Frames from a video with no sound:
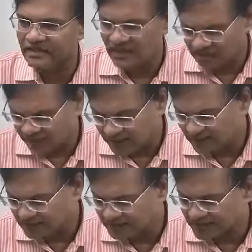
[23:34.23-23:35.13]
Why?
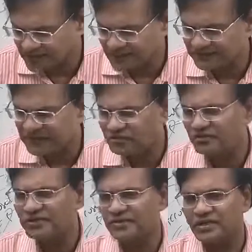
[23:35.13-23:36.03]
Because it gives
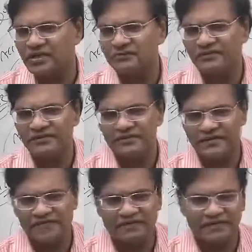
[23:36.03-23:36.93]
huge amount of powers to
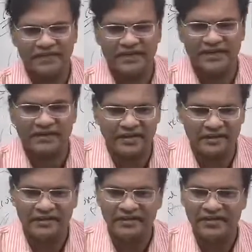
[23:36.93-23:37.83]
Enforcement Directorate
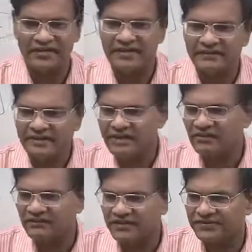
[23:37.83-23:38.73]

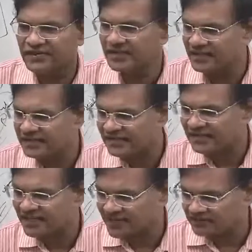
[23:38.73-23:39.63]
without fixing any
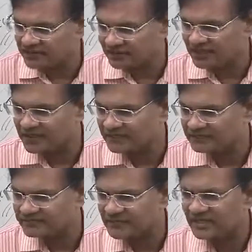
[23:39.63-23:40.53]
accountability.
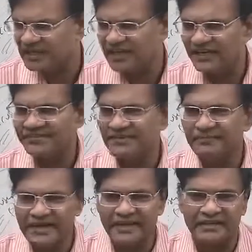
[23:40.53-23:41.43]
It is
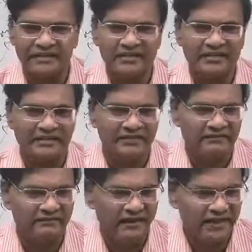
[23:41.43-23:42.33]
simply
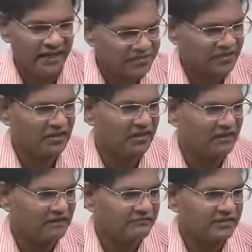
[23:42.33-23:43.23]
a violation
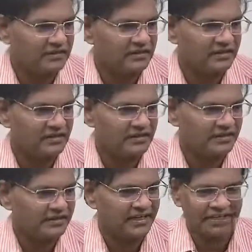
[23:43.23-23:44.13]
of
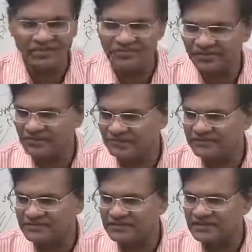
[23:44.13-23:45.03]
the concept of
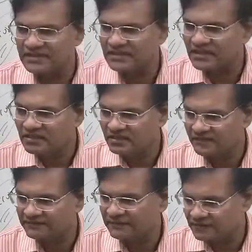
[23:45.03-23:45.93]
rule
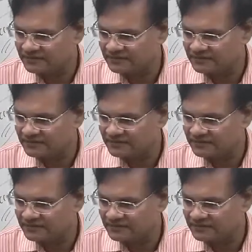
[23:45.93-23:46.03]
of law.